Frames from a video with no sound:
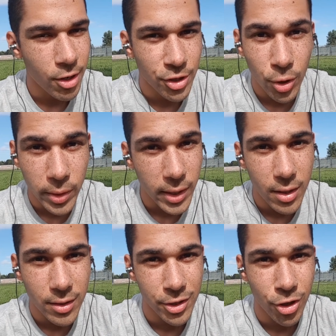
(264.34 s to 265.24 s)
and there's no
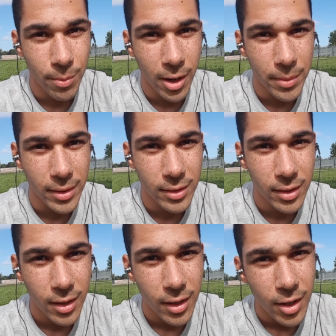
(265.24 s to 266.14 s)
heaters in your apartments.
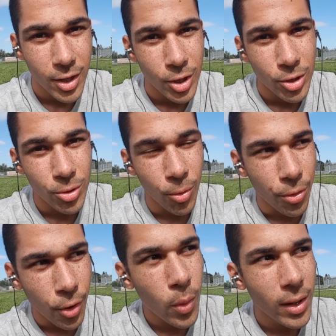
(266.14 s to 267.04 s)
So
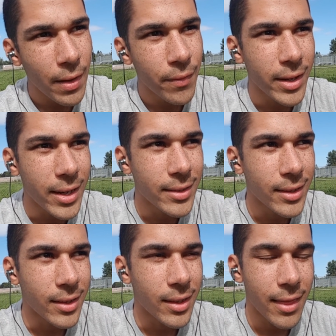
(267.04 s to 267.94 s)
though 11
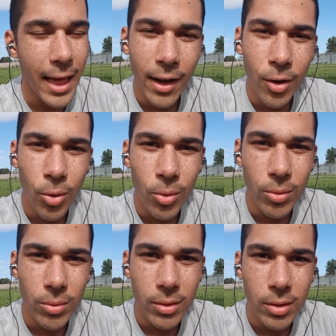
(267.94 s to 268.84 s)
isn't that
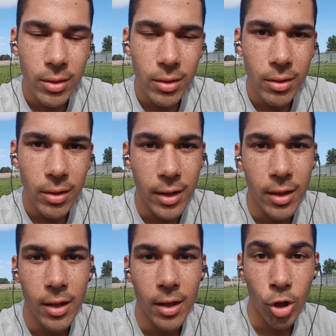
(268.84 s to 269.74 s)
cold in
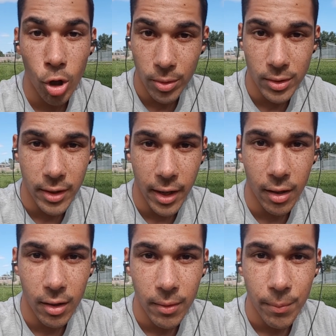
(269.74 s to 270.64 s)
the global
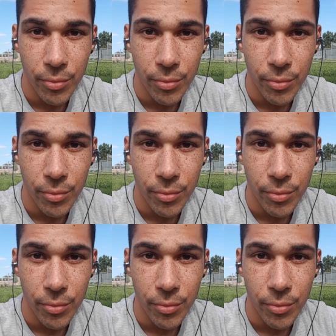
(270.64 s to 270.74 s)
scale,